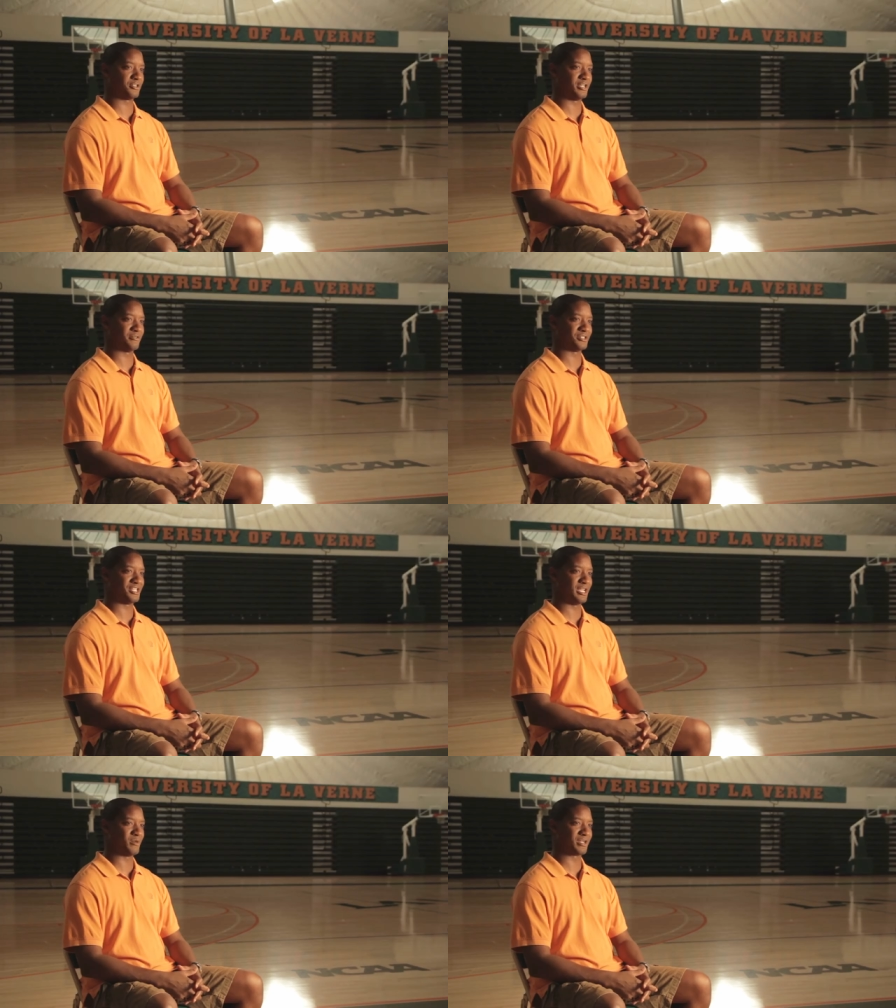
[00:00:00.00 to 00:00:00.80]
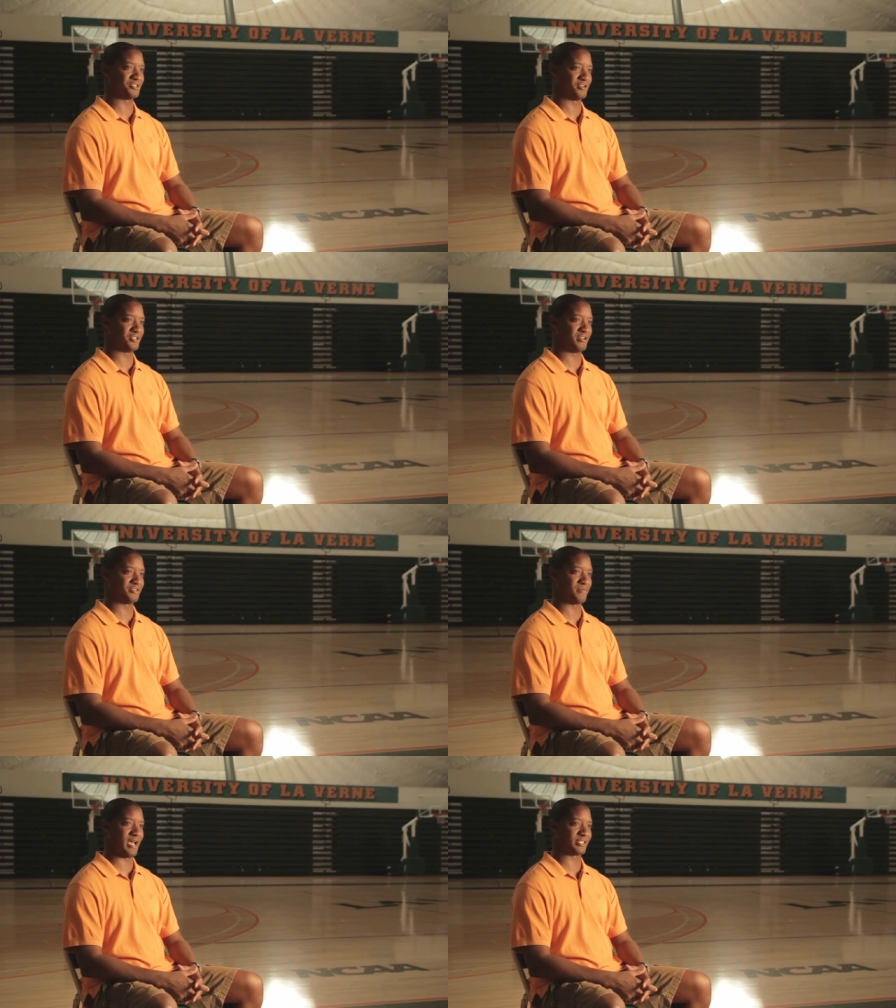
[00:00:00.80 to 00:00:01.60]
ourselves a team, we consider
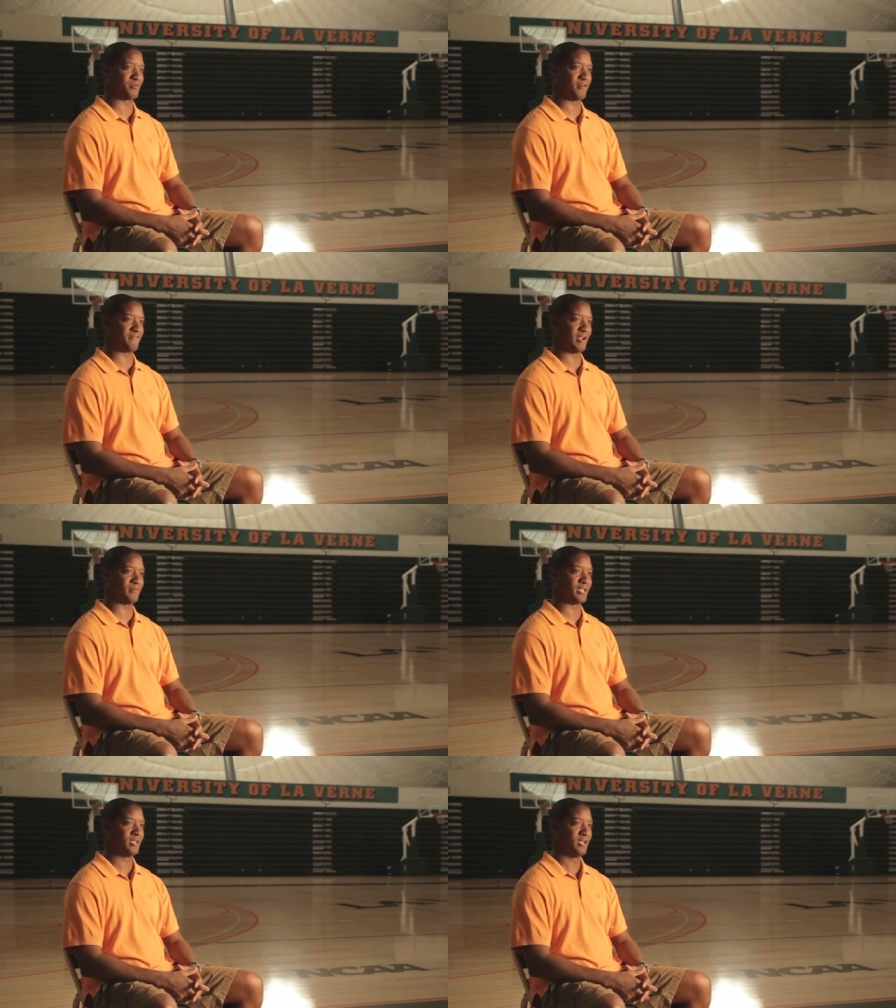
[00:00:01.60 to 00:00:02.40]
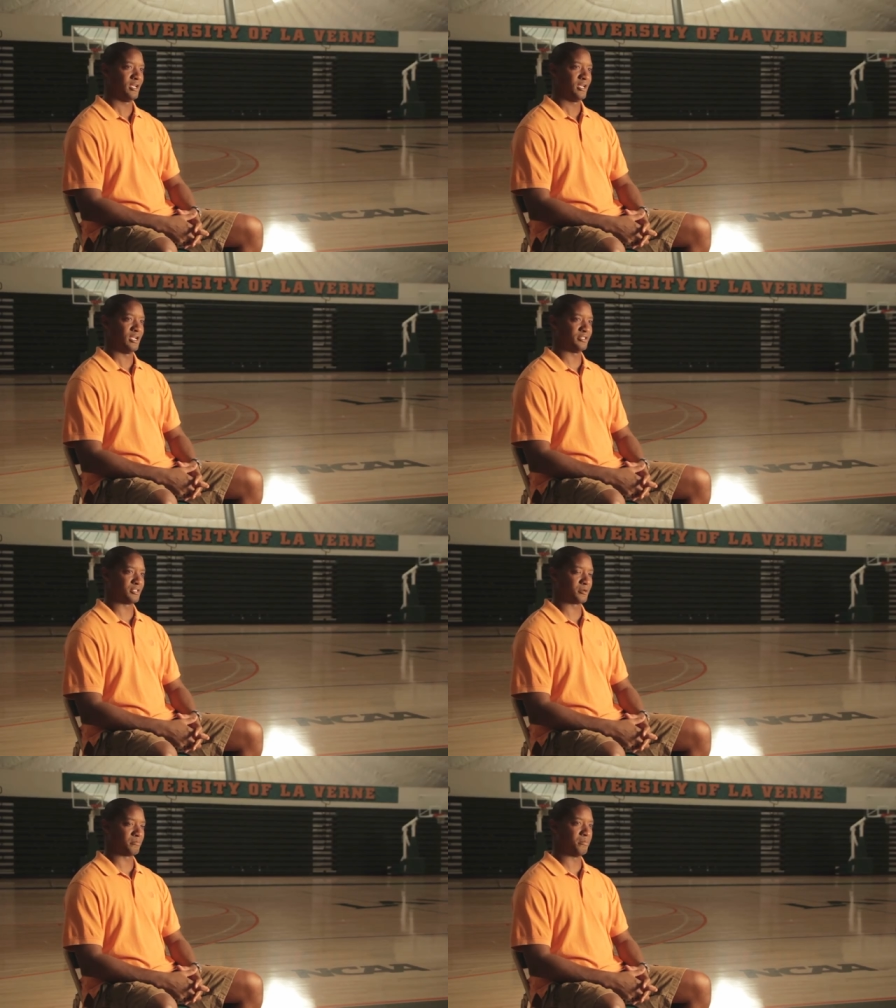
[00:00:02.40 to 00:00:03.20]
ourselves a basketball family,
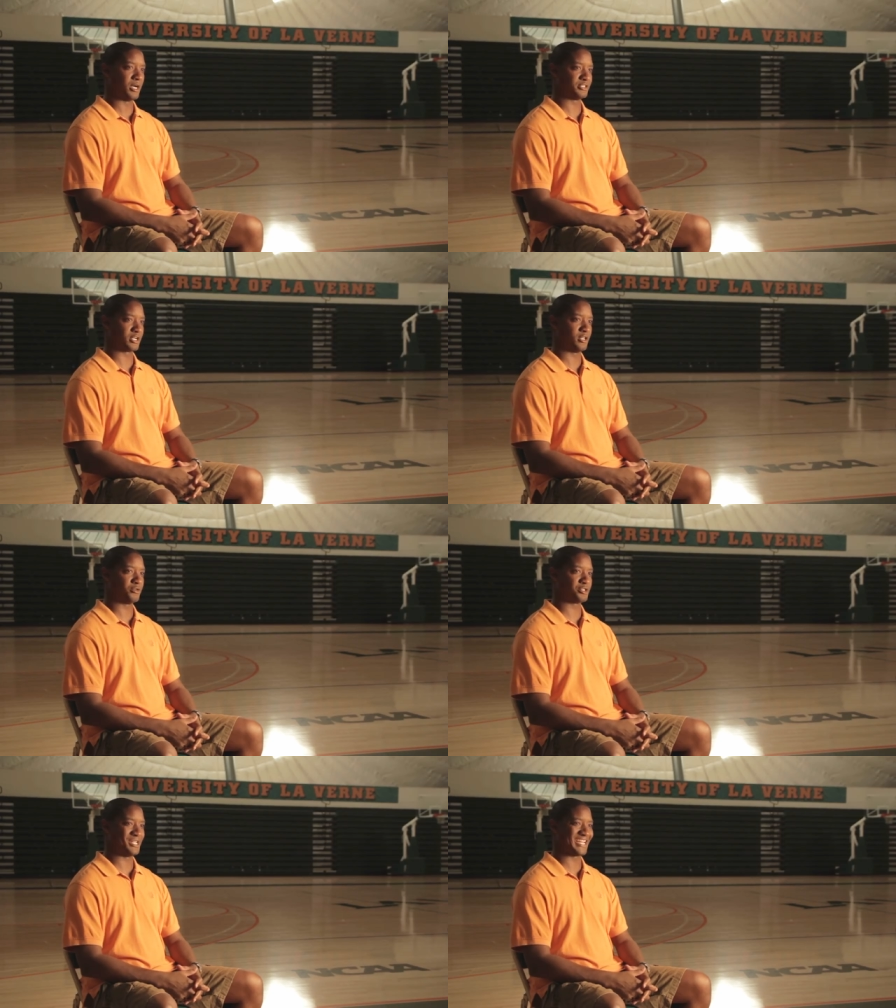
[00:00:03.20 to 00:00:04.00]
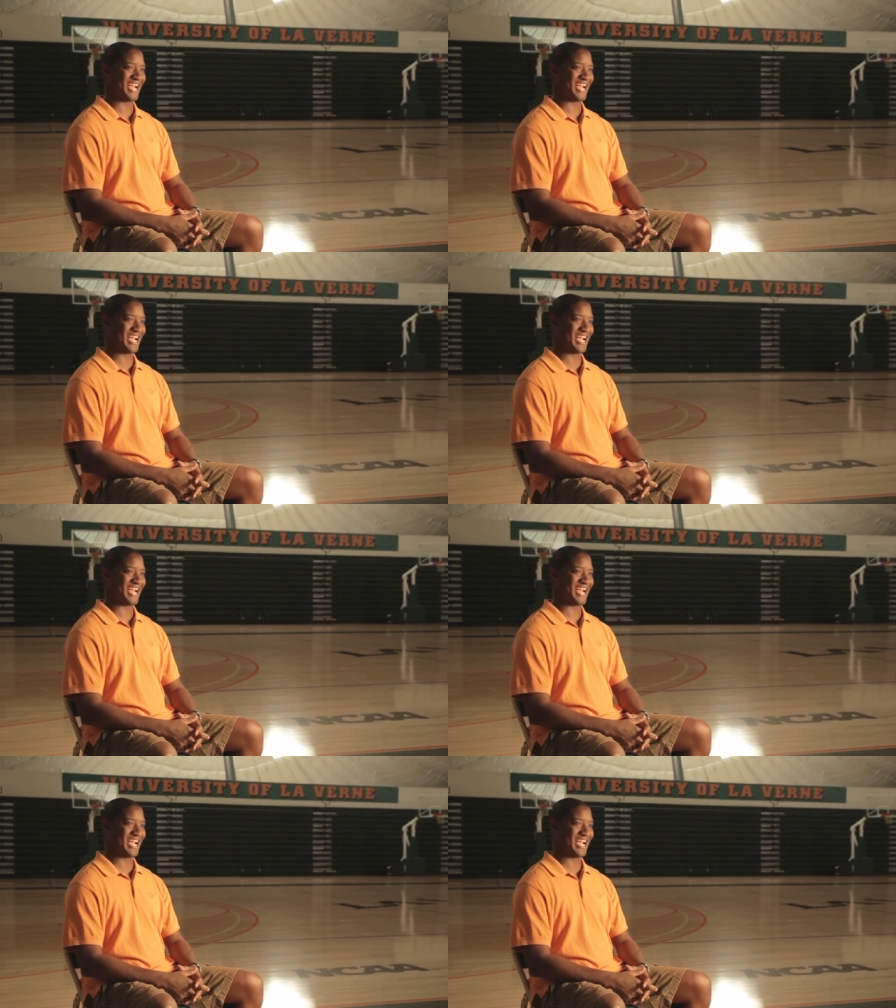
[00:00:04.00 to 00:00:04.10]
is a bunch of close-knit